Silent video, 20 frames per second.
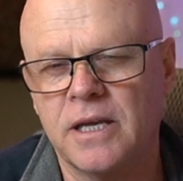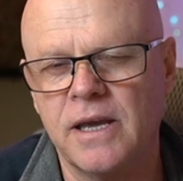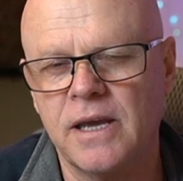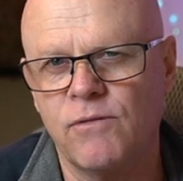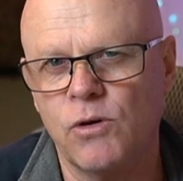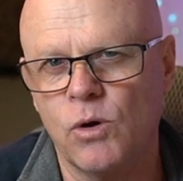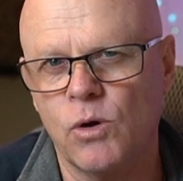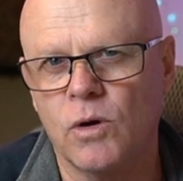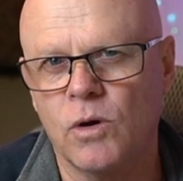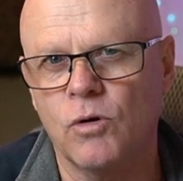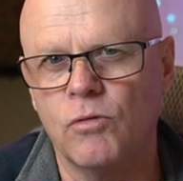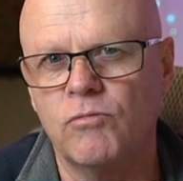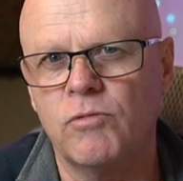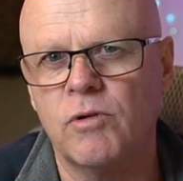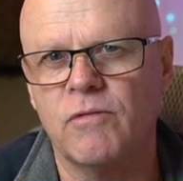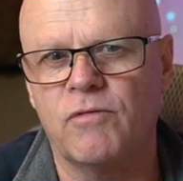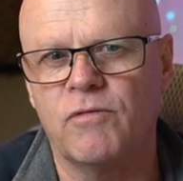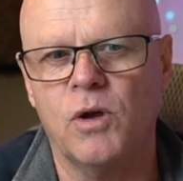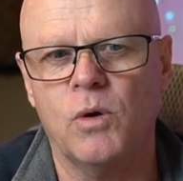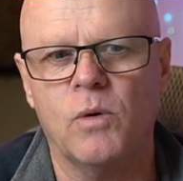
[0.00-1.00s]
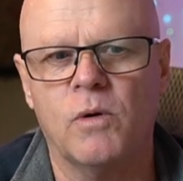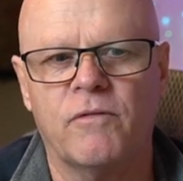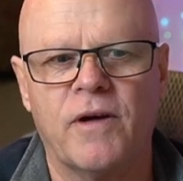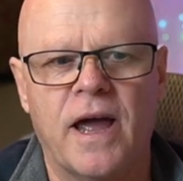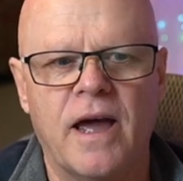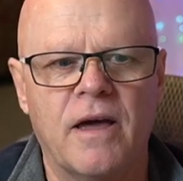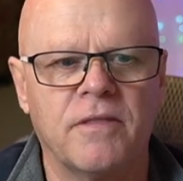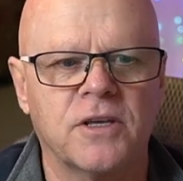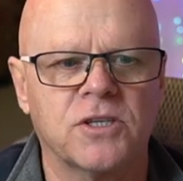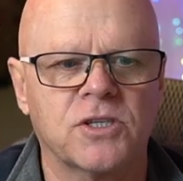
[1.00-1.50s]
give you a good review of
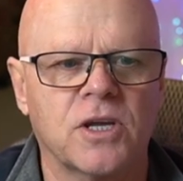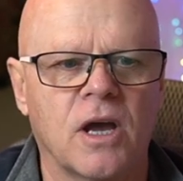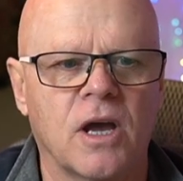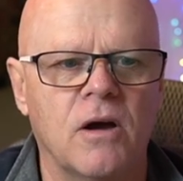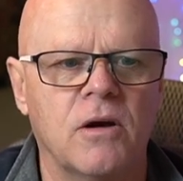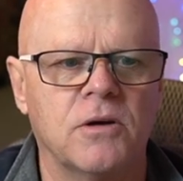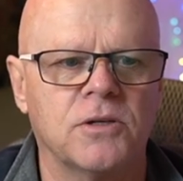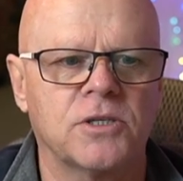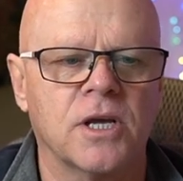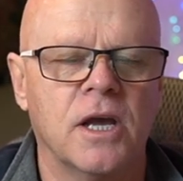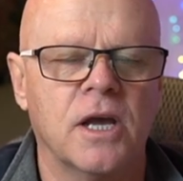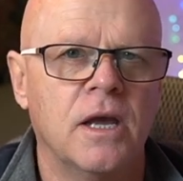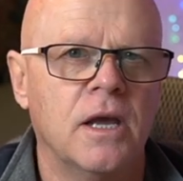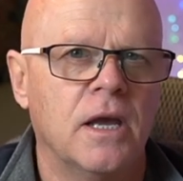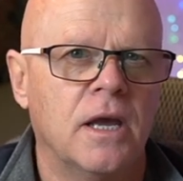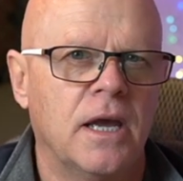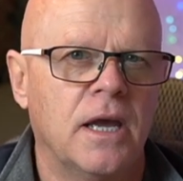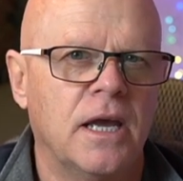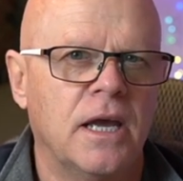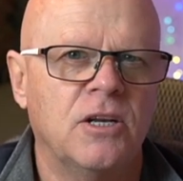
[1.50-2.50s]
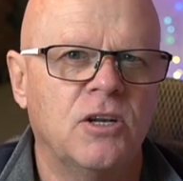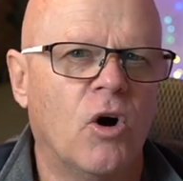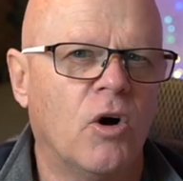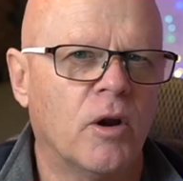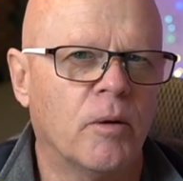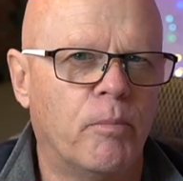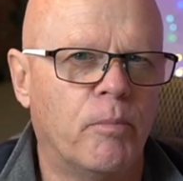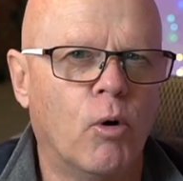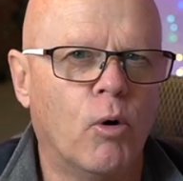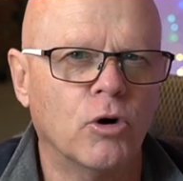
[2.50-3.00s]
how this goes in not
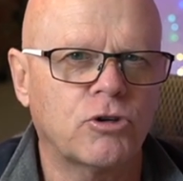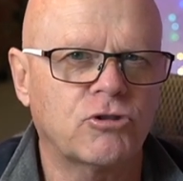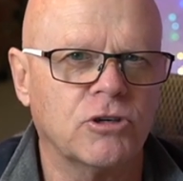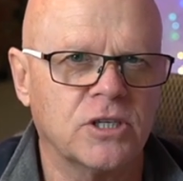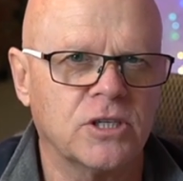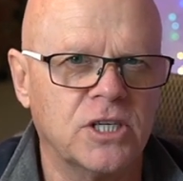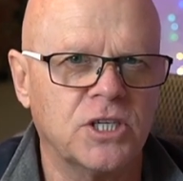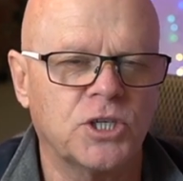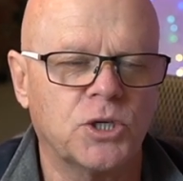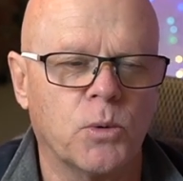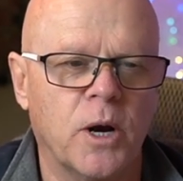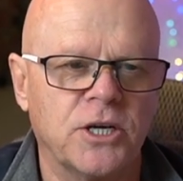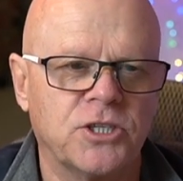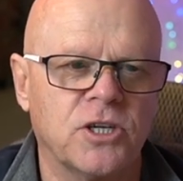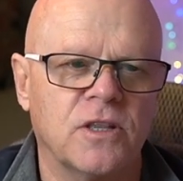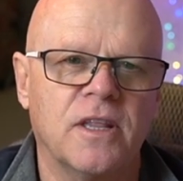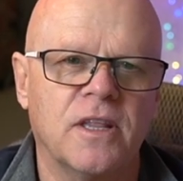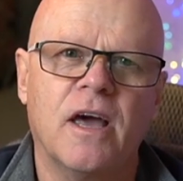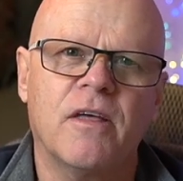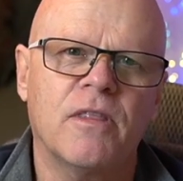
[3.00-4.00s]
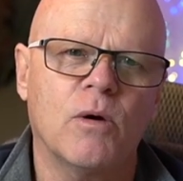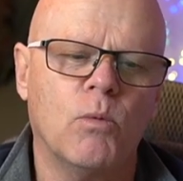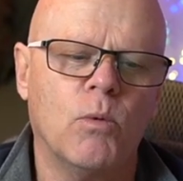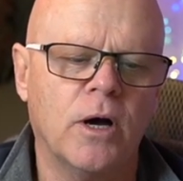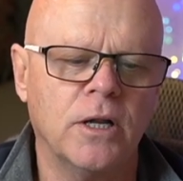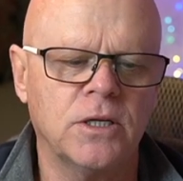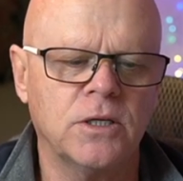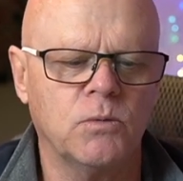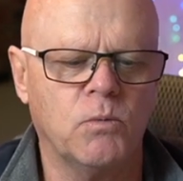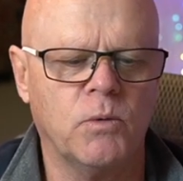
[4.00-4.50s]
a portrait situation. The other
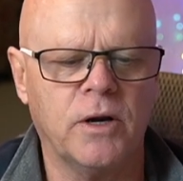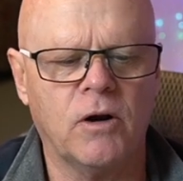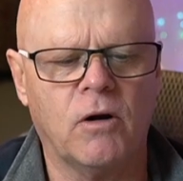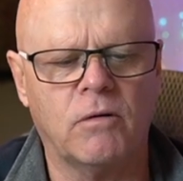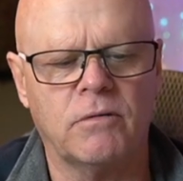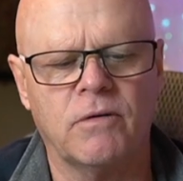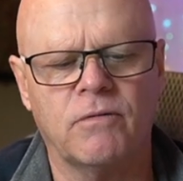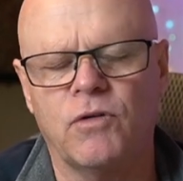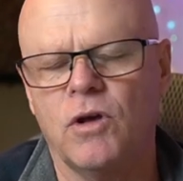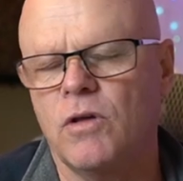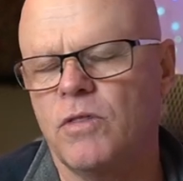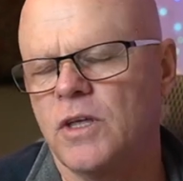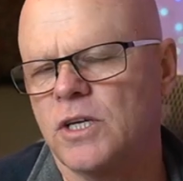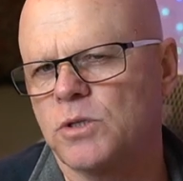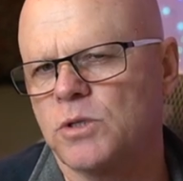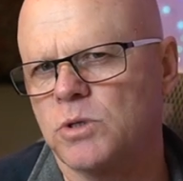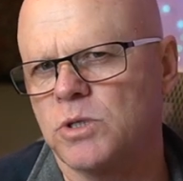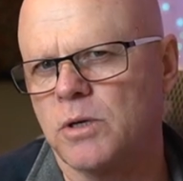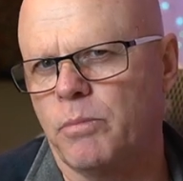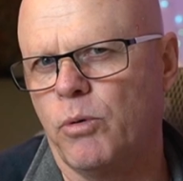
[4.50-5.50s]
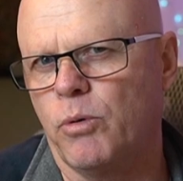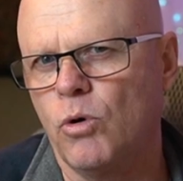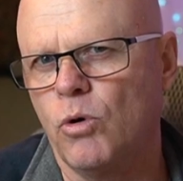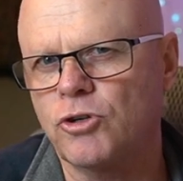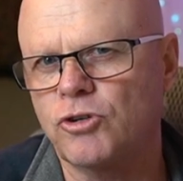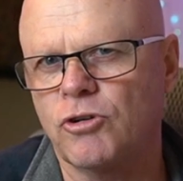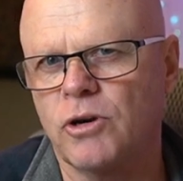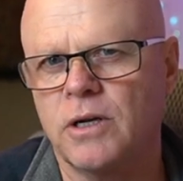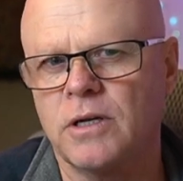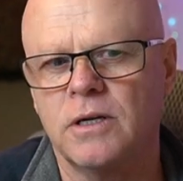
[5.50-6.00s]
one when I reviewed this was a
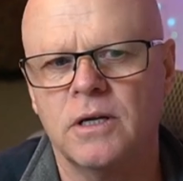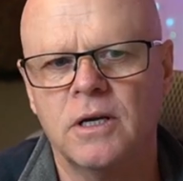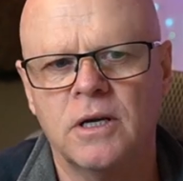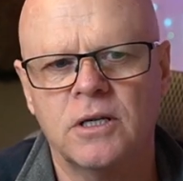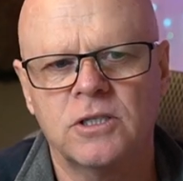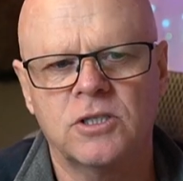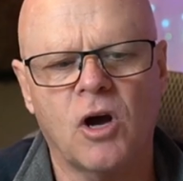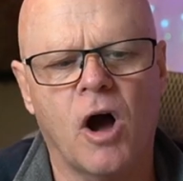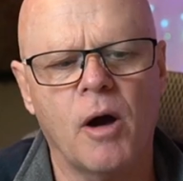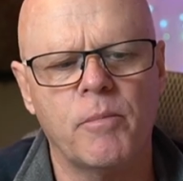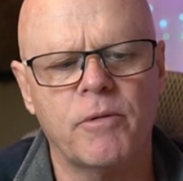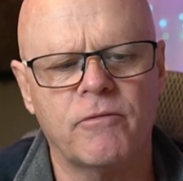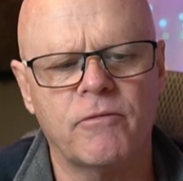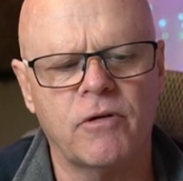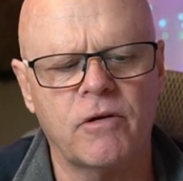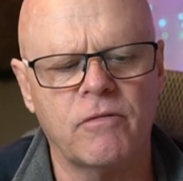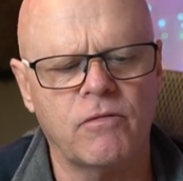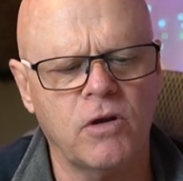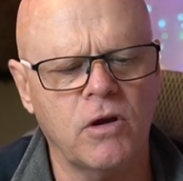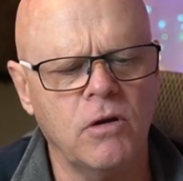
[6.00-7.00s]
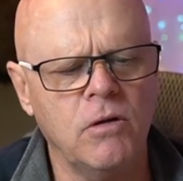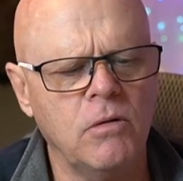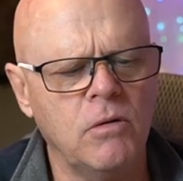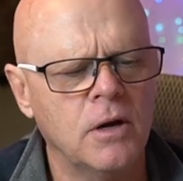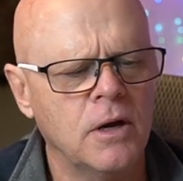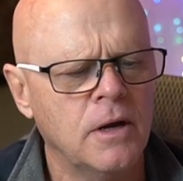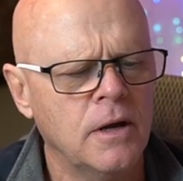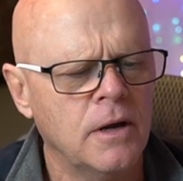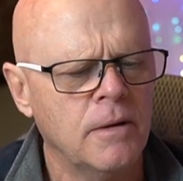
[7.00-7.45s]
portrait type of review.